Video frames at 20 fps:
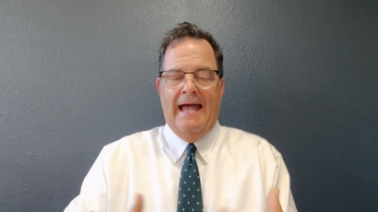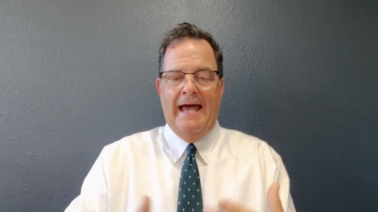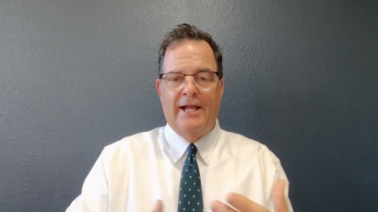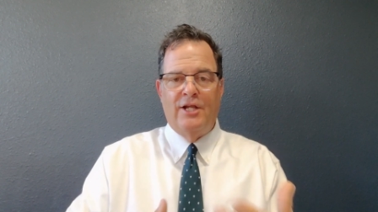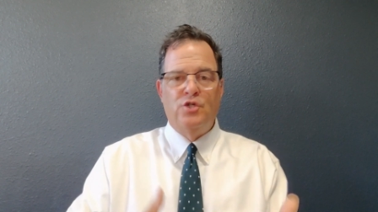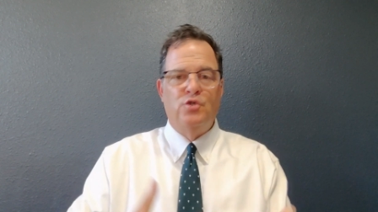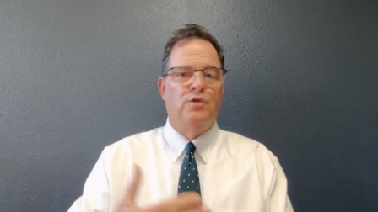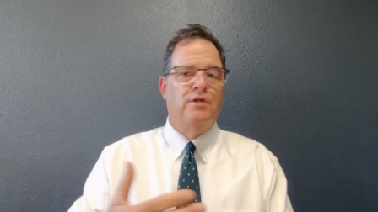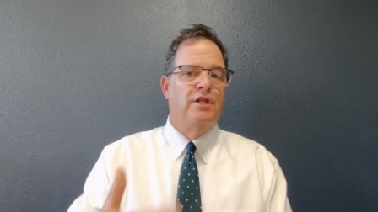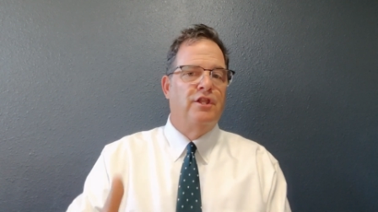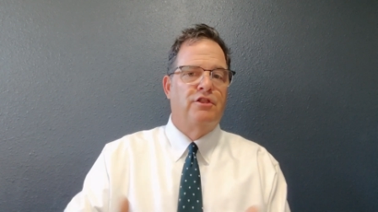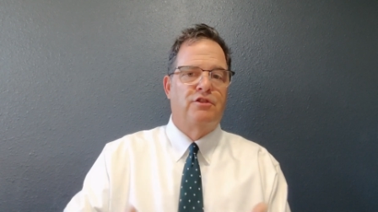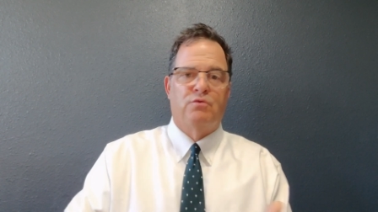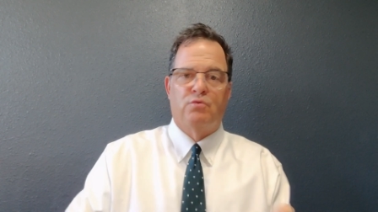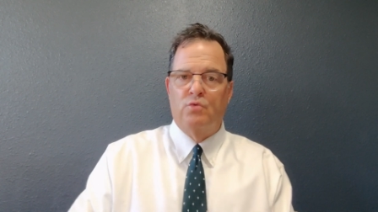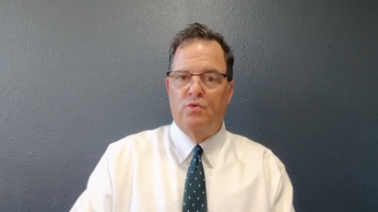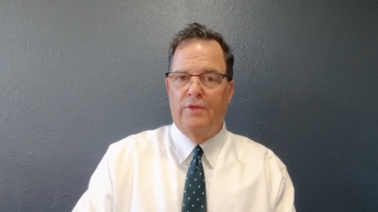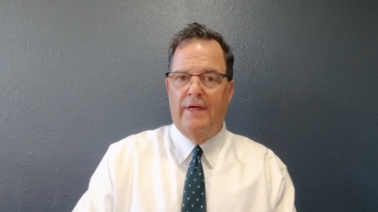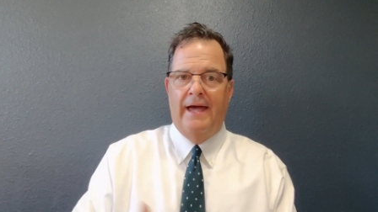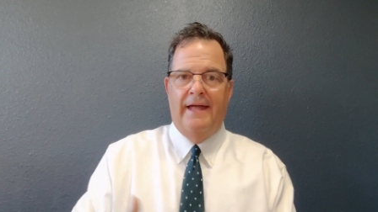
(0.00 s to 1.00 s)
How did you get
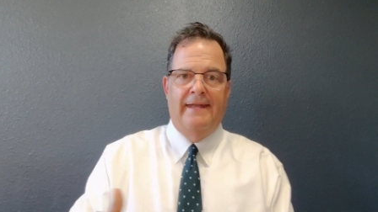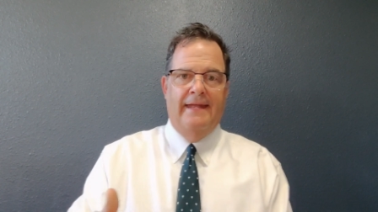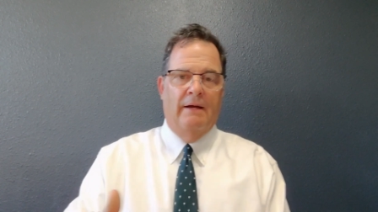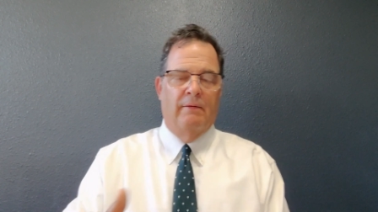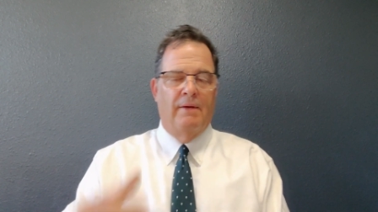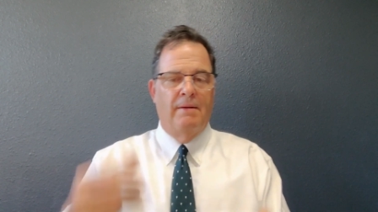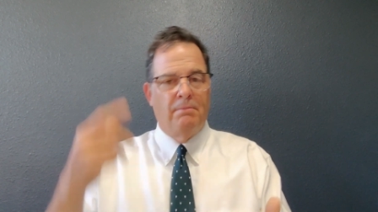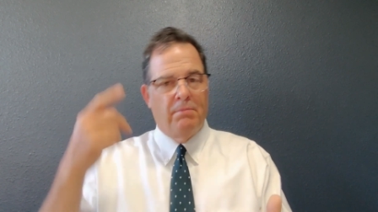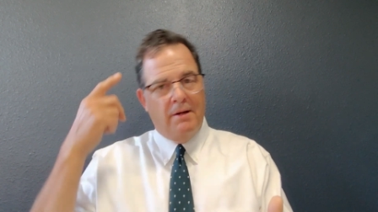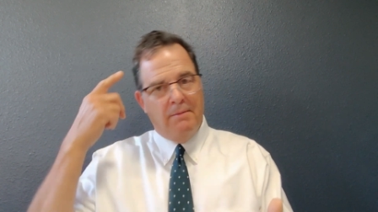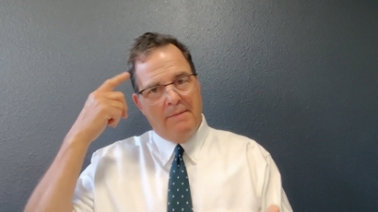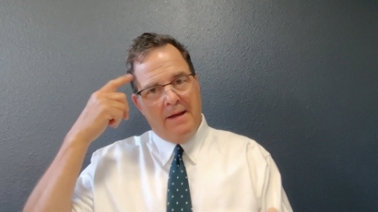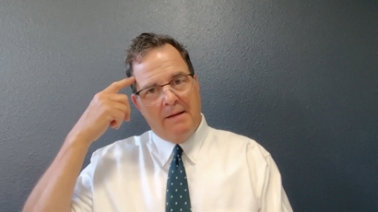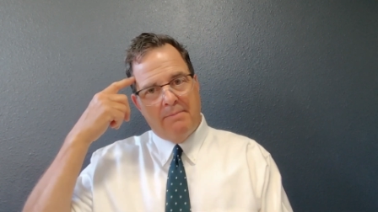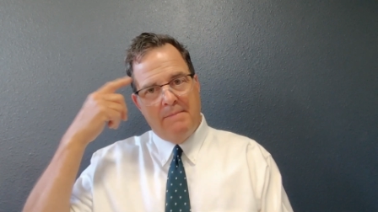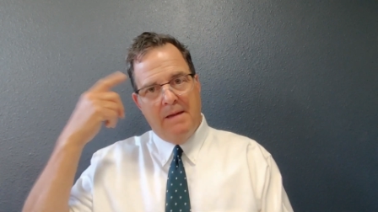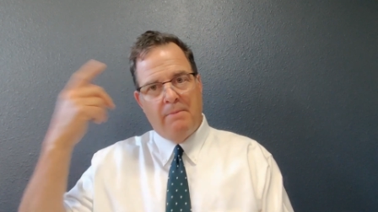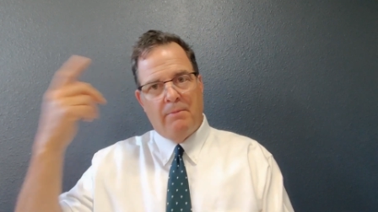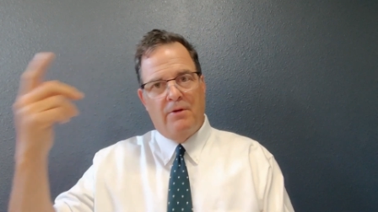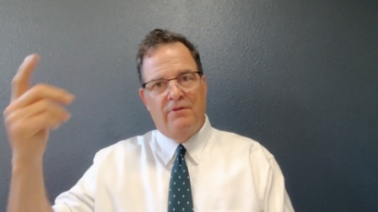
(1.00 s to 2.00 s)
through that day? Right? Bring
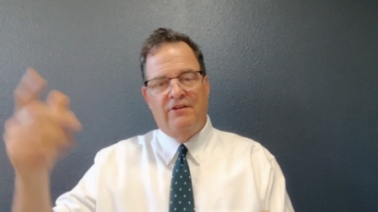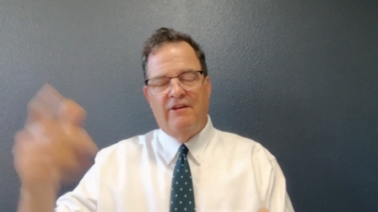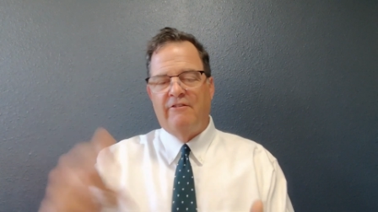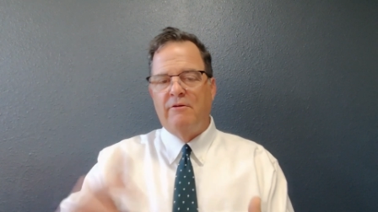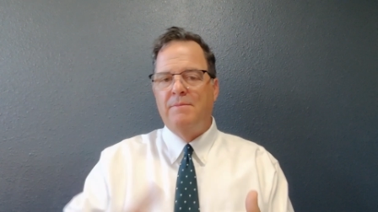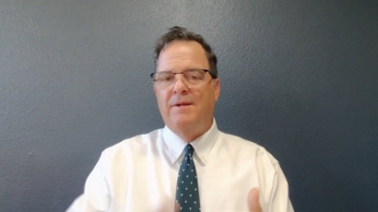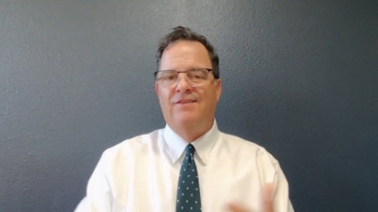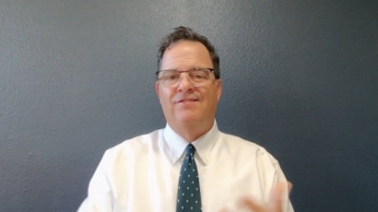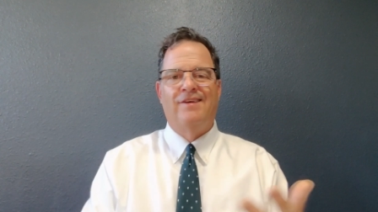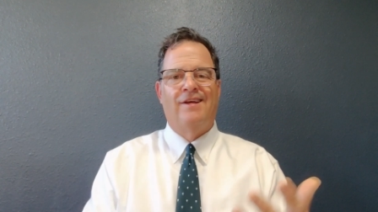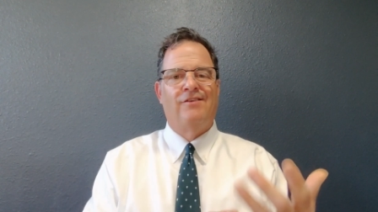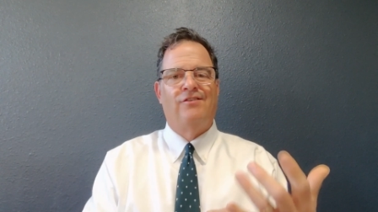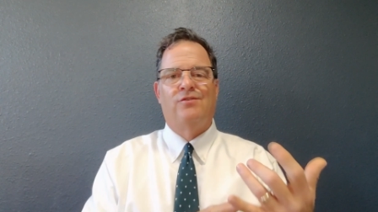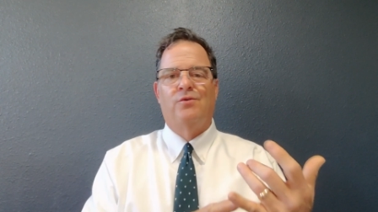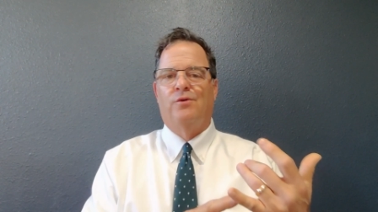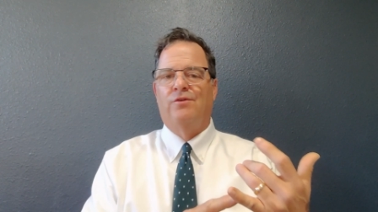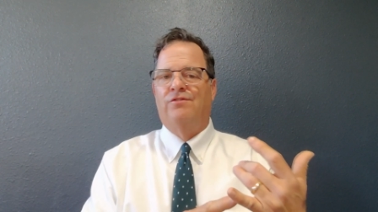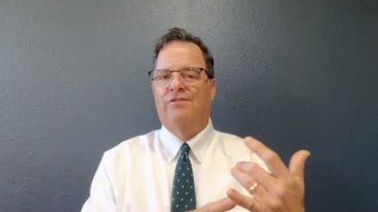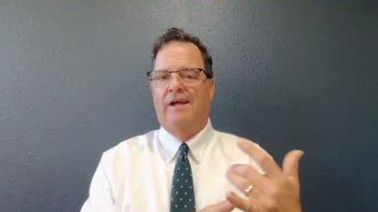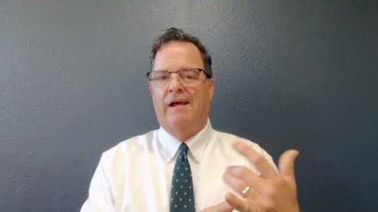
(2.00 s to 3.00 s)
back memories. Everybody's got a
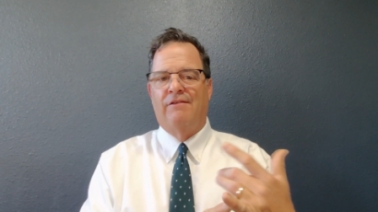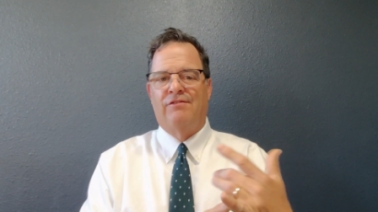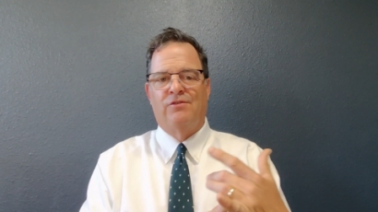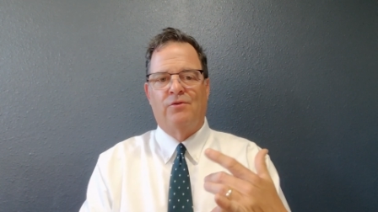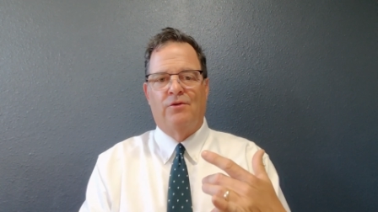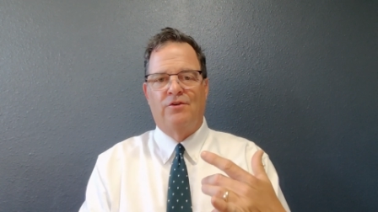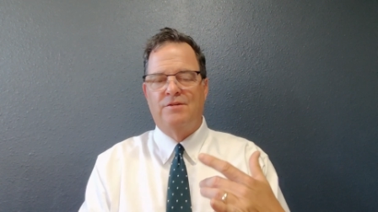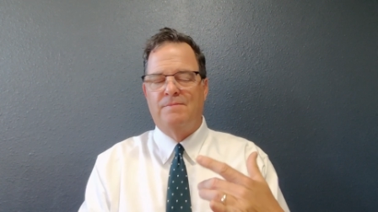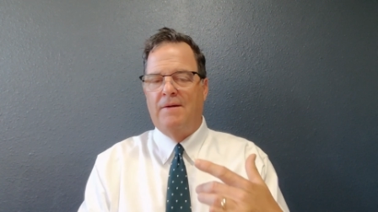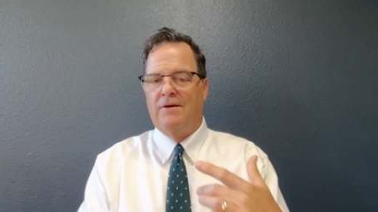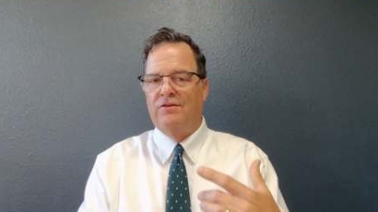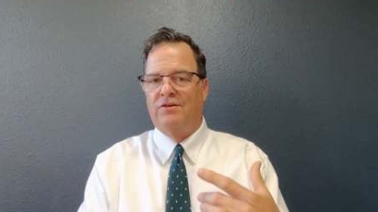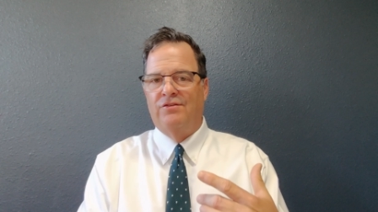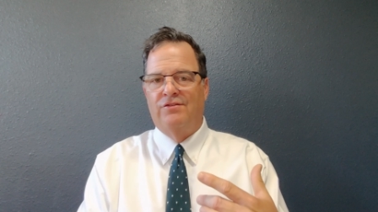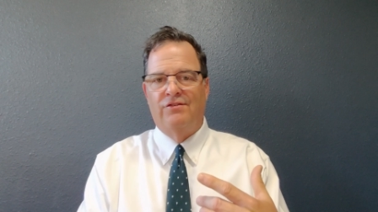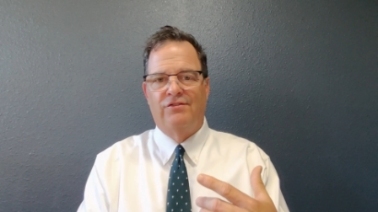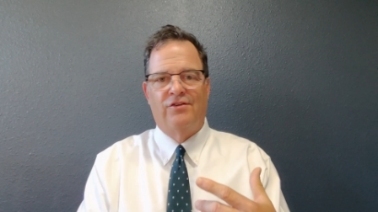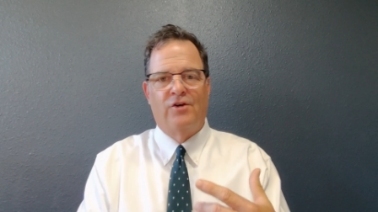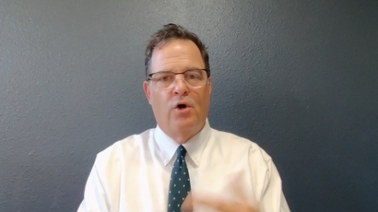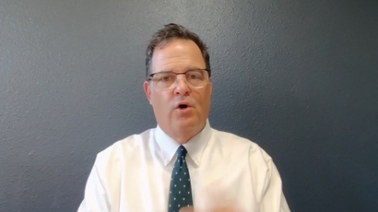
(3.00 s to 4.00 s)
short staff story, especially
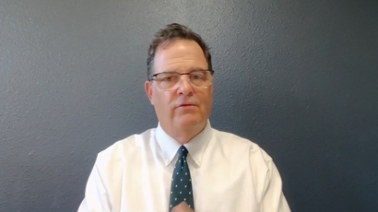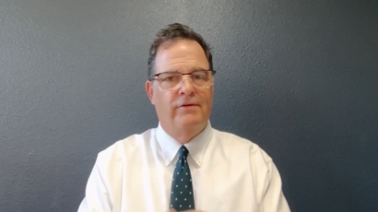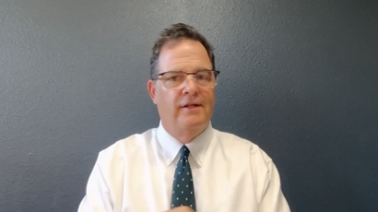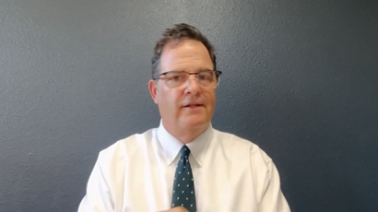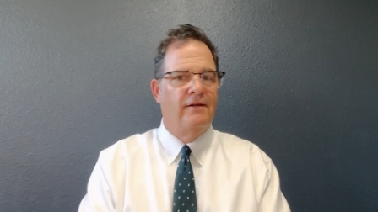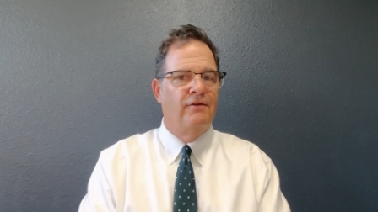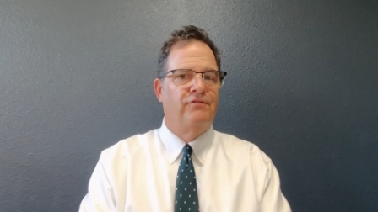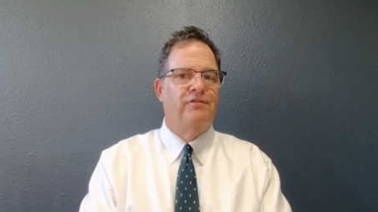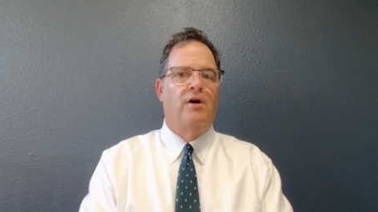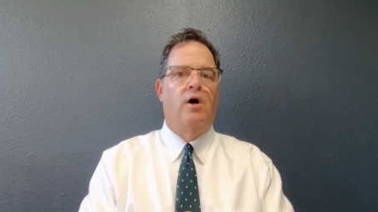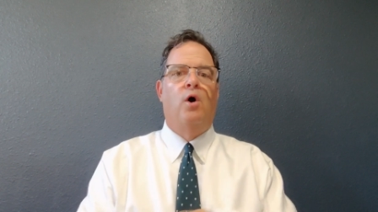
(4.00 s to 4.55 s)
since COVID. There's